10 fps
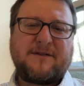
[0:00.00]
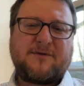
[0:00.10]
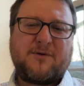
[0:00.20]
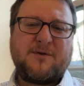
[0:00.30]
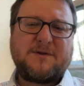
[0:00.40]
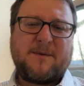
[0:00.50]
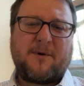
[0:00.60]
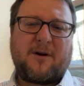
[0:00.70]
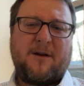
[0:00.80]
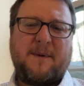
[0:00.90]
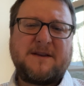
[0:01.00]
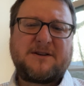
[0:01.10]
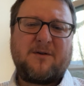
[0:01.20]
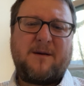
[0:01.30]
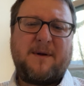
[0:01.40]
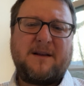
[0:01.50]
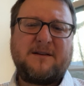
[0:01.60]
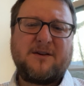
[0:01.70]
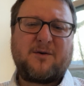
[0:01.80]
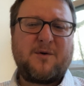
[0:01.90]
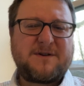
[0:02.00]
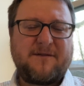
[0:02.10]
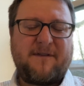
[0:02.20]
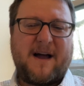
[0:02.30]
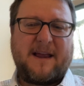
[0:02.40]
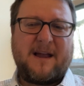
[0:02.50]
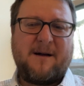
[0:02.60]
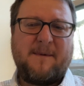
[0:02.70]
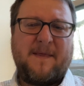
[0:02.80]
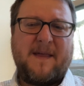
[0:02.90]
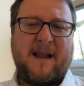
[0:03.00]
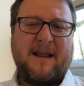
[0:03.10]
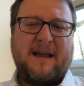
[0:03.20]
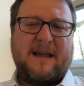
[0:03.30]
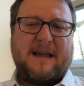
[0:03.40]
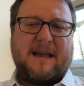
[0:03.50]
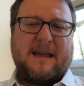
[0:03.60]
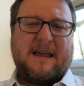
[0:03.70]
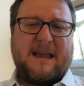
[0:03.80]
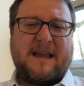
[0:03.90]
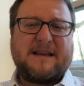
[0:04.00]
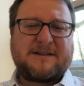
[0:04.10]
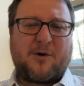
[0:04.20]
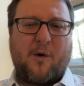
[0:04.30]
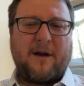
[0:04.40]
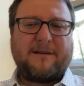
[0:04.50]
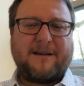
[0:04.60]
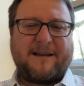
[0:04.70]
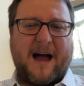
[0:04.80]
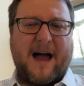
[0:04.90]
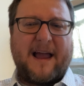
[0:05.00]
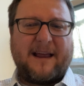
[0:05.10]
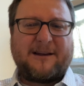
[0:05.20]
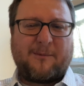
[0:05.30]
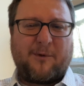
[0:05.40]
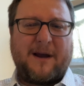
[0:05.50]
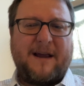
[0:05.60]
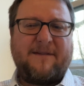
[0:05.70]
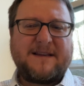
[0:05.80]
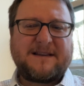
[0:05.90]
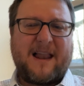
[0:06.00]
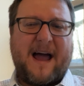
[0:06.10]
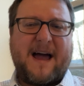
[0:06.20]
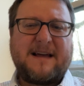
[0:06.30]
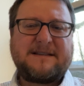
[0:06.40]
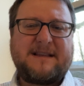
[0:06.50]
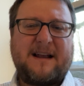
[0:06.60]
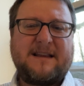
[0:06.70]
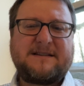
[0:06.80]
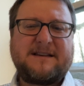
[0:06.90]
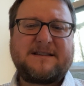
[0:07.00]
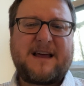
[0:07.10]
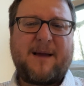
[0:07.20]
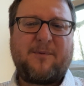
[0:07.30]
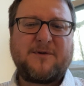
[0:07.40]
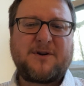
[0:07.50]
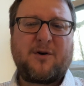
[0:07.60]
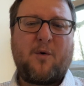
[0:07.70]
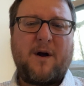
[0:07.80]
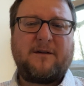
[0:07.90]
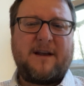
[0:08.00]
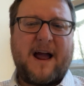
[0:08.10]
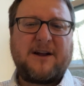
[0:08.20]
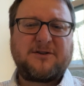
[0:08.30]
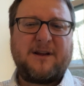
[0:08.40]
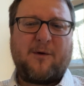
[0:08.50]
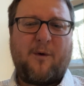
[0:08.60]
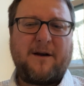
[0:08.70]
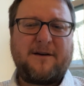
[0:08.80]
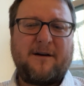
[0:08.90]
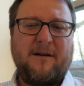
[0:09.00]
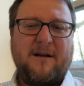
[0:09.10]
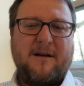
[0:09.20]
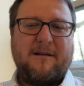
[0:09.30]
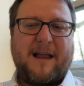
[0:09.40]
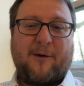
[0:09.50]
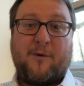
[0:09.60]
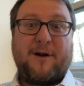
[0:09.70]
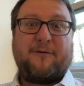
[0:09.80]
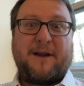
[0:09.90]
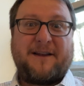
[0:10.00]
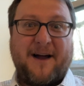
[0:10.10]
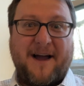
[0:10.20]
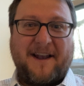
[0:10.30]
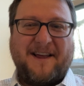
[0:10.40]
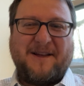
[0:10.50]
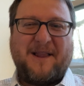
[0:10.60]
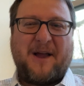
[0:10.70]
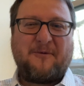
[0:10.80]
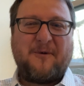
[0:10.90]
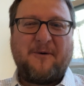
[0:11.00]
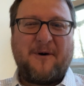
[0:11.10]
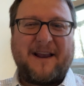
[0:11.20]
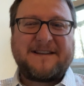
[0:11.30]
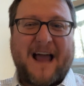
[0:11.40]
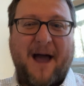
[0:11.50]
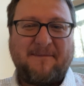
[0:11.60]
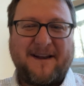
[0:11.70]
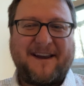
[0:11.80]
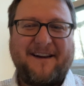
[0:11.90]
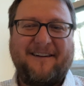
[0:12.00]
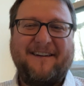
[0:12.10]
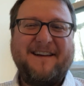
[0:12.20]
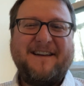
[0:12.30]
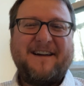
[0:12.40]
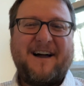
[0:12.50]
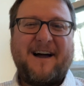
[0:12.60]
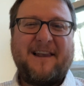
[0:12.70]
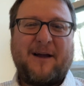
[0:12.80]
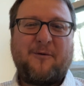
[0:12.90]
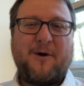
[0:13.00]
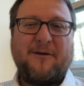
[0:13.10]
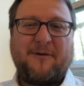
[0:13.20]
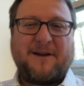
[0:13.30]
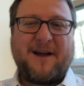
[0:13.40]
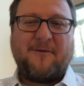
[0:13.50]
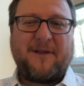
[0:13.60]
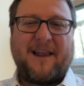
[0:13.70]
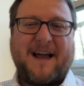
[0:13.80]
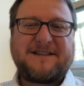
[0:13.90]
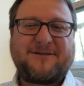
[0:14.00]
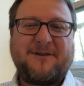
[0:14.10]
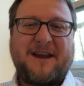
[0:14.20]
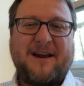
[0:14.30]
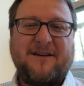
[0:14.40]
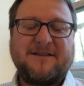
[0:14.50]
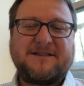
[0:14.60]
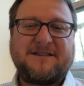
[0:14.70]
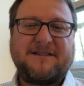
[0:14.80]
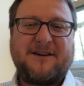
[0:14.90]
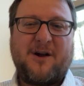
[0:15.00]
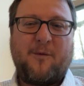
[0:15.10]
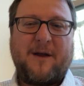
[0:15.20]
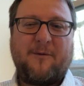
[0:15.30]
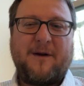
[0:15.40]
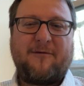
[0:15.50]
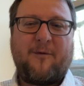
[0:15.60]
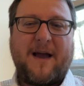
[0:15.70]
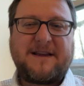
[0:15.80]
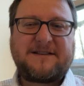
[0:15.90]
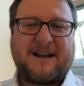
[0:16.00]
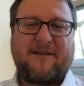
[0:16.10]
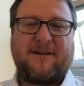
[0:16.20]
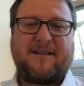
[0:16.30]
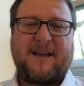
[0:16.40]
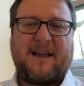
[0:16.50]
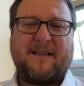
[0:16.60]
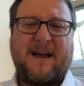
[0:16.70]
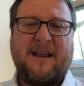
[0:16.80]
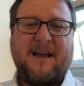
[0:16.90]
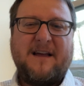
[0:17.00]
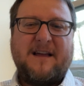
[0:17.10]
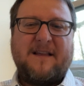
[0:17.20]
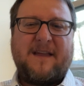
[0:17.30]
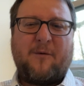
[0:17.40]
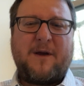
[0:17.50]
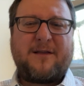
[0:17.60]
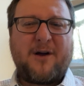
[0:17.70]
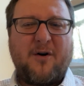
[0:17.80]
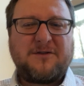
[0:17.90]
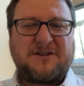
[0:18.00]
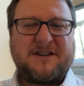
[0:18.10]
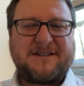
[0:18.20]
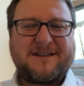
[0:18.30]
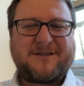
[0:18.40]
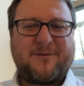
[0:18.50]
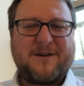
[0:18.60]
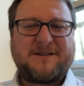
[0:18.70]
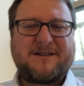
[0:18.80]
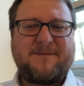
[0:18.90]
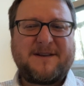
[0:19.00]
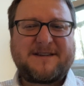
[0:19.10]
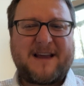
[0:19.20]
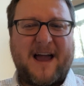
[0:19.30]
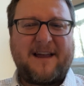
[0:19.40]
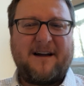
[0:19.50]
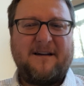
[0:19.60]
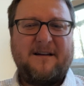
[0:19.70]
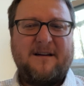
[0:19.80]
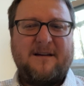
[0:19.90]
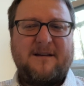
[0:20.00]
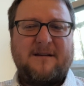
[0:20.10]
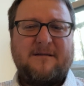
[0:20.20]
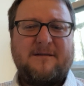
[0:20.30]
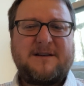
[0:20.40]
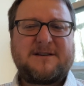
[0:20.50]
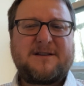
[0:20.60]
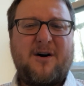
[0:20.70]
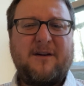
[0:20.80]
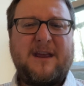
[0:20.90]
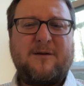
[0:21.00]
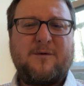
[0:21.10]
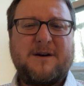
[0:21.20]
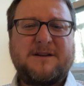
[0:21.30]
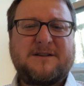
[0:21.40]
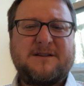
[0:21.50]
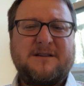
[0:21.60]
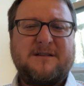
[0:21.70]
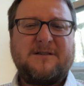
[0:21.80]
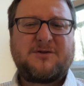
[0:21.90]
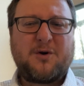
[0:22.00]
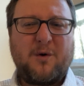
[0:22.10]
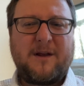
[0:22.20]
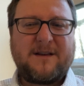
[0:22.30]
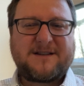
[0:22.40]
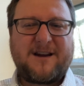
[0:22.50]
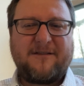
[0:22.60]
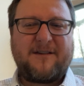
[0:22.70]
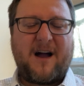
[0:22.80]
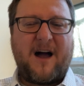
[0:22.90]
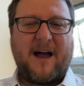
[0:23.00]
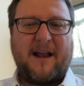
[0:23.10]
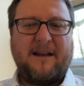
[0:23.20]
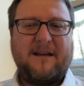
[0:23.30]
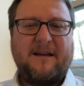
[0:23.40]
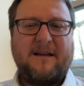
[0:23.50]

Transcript: of Jerusalem are going to be screaming to crucify him, and that he is going to die and to breathe his last, that his disciples are going to naturally wonder, like, what have we done? Like, what has happened here? Like, what have we done with the last 3 years? You know, we've wasted everything, that we thought Jesus was the Messiah. We thought he was truly the Son of God.